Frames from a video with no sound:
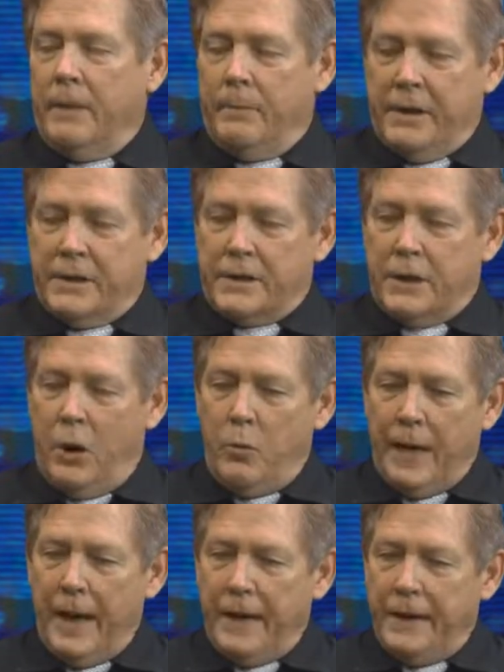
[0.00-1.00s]
but it's
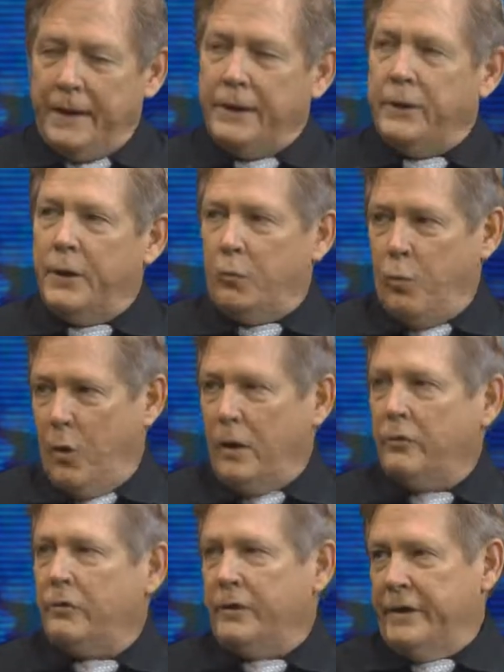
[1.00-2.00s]
located in the
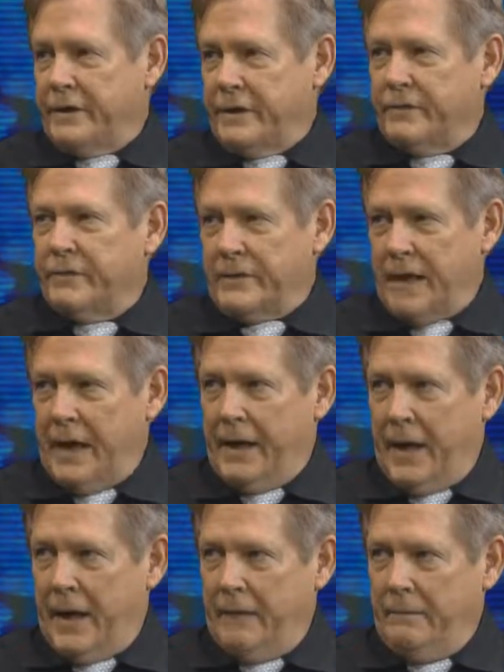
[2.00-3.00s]
wilderness of
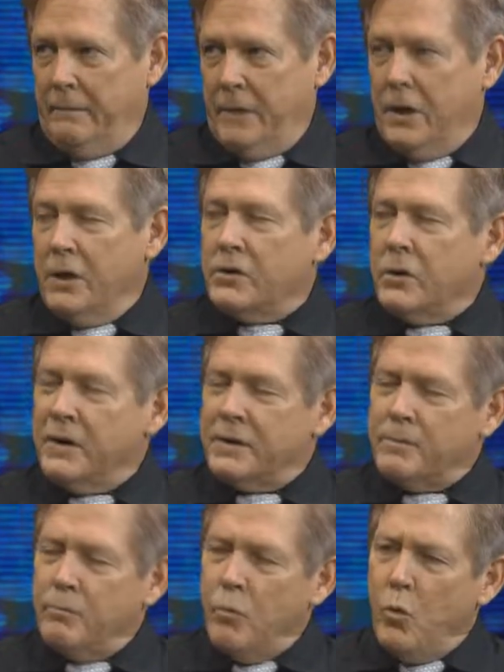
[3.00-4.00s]
Sinai. So it
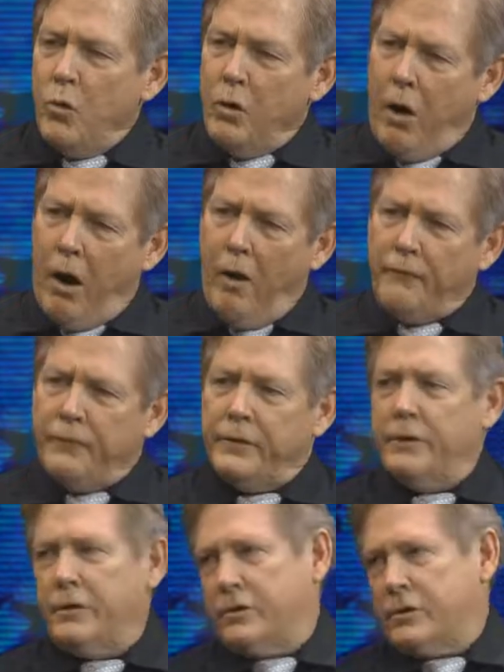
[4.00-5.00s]
is more
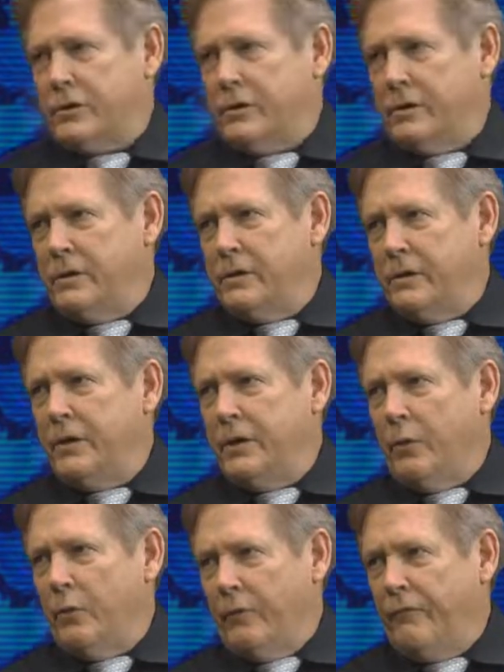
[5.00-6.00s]
often
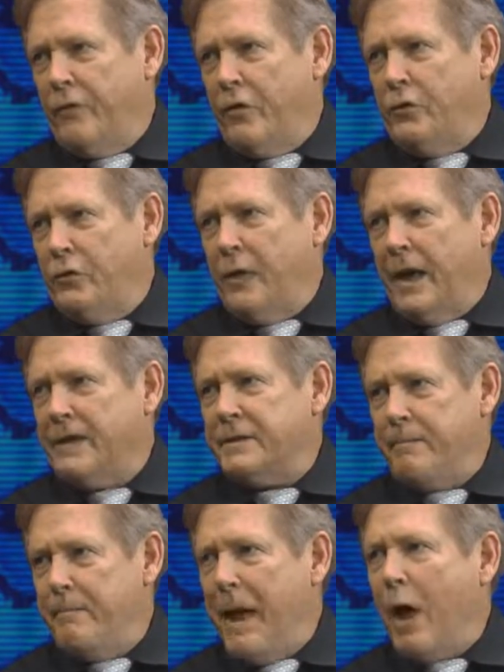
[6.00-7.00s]
referred to
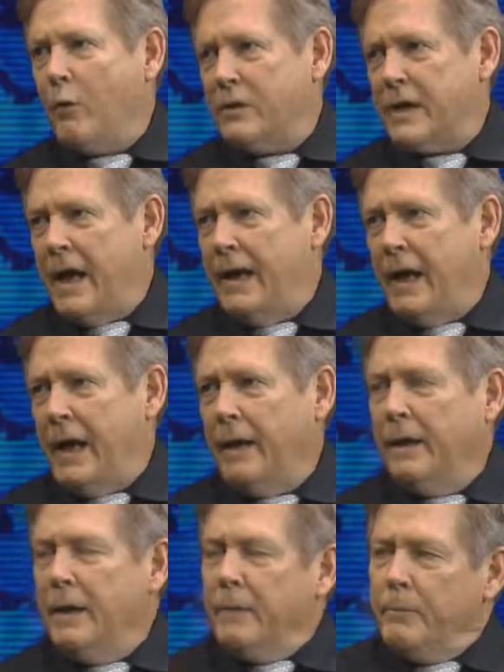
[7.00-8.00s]
as Mount Sinai.
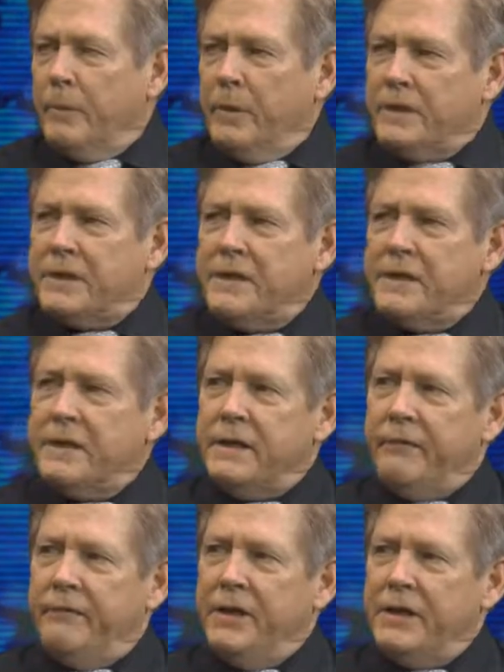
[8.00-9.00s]
But since the
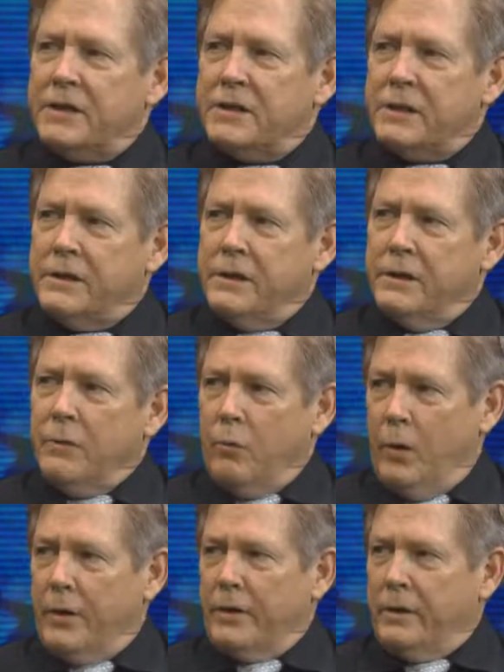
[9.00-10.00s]
events
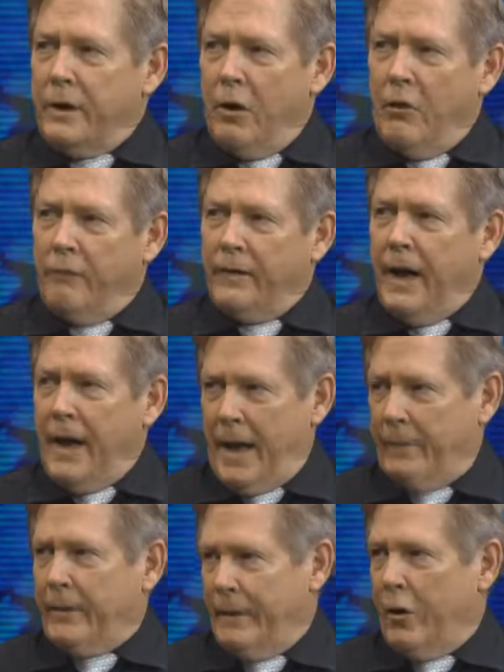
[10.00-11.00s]
with Yehovah
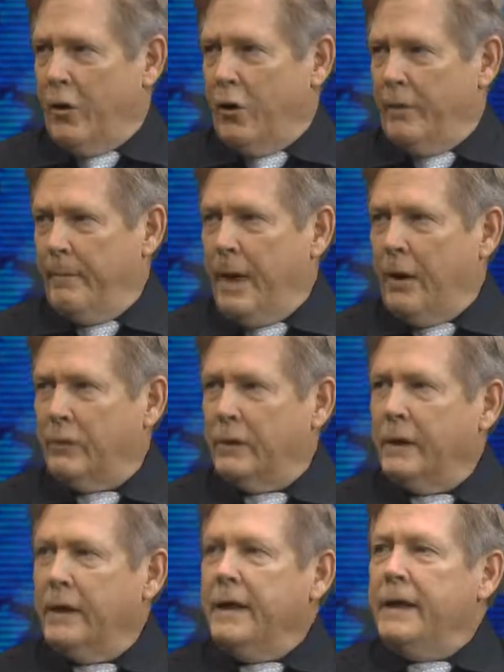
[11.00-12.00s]
happened there on the mountain.
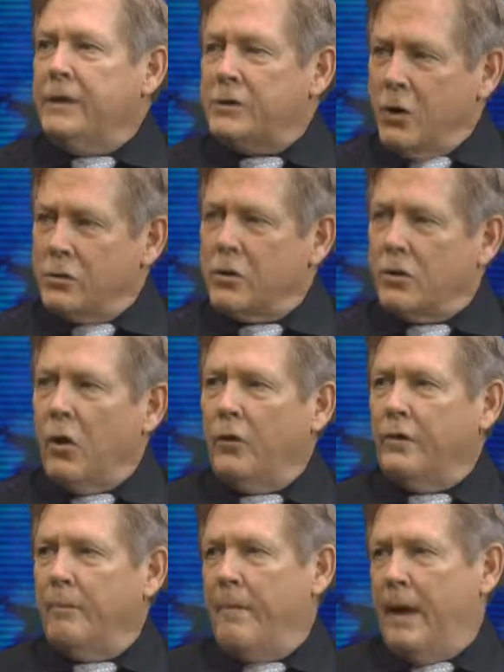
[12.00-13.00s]
It's also
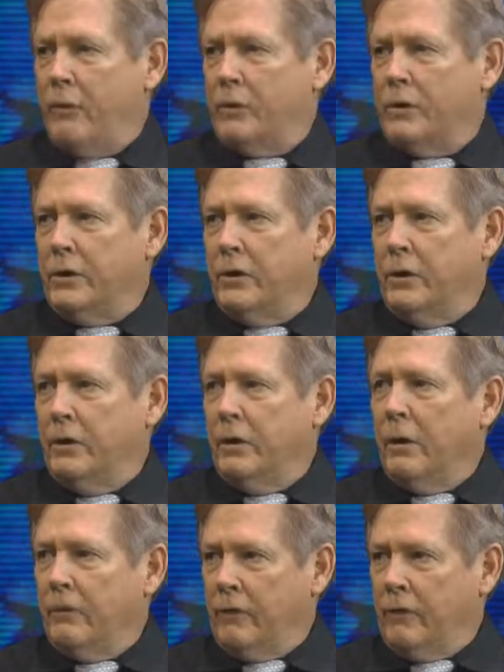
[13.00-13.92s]
called the mountain of